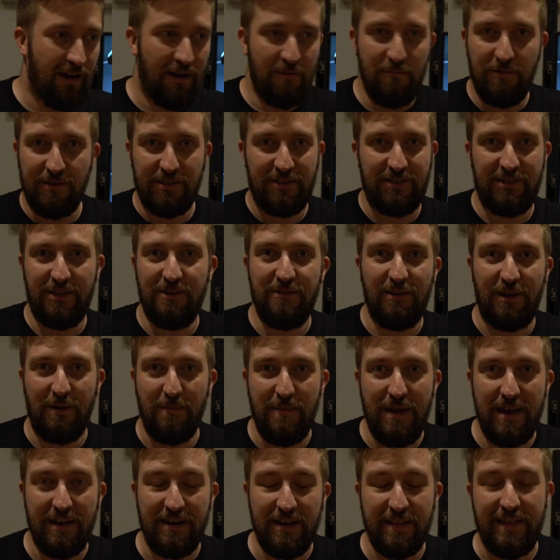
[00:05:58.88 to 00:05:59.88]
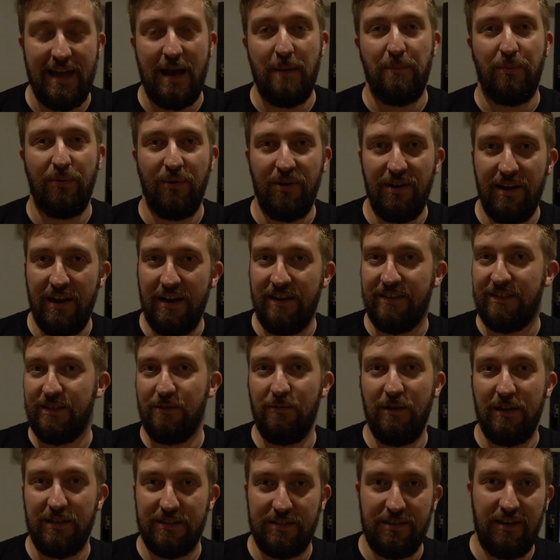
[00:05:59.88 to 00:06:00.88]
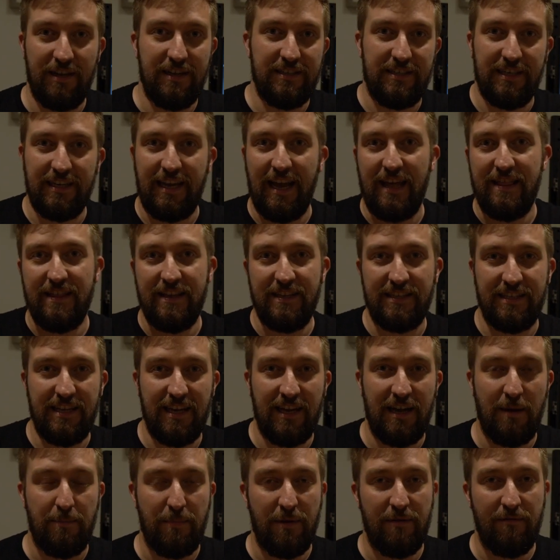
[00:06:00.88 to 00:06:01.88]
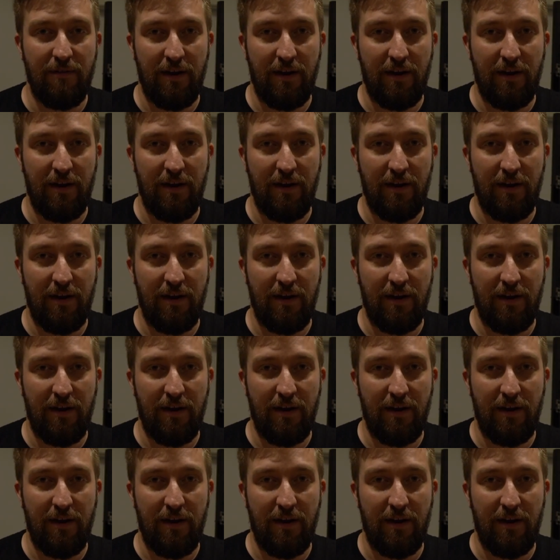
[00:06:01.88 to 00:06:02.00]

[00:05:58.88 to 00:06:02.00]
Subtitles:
I was too committed at that point and too excited to get this thing up and